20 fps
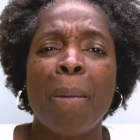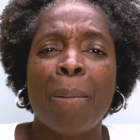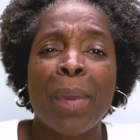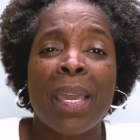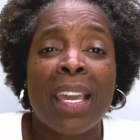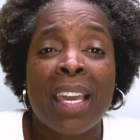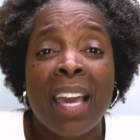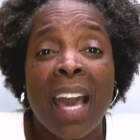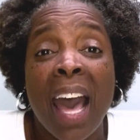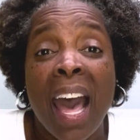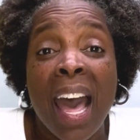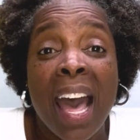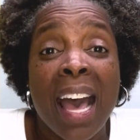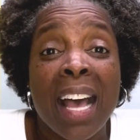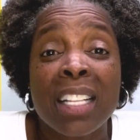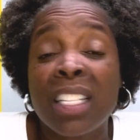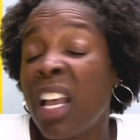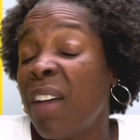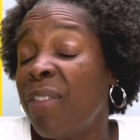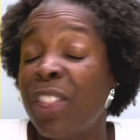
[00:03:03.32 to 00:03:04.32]

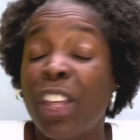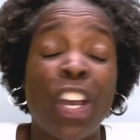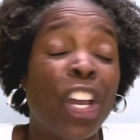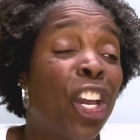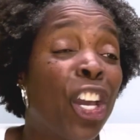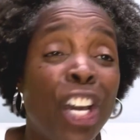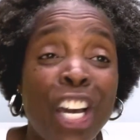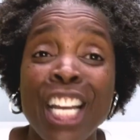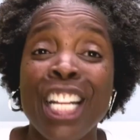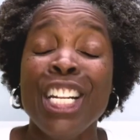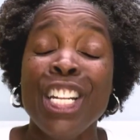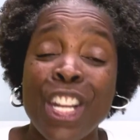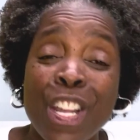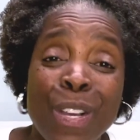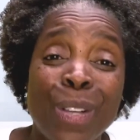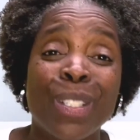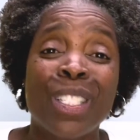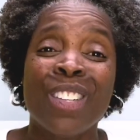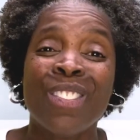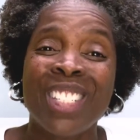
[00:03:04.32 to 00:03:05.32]
because of the good
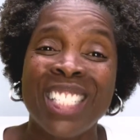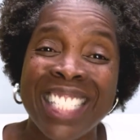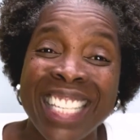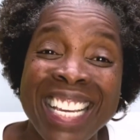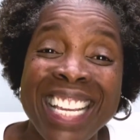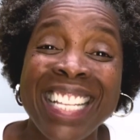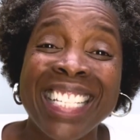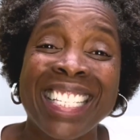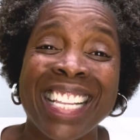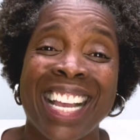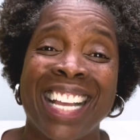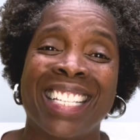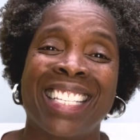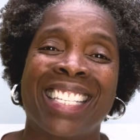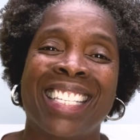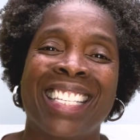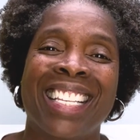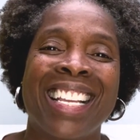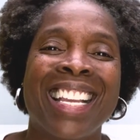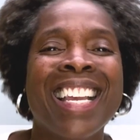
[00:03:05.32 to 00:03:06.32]
news of
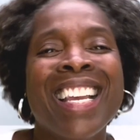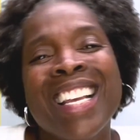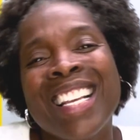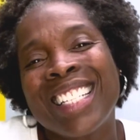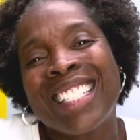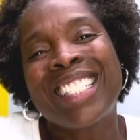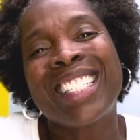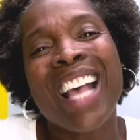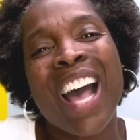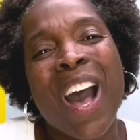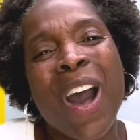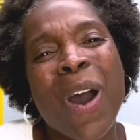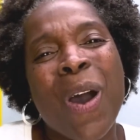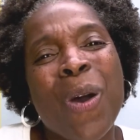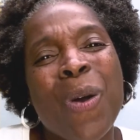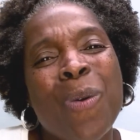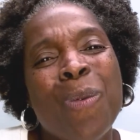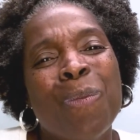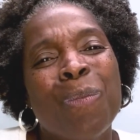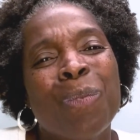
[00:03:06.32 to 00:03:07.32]
Jesus. So,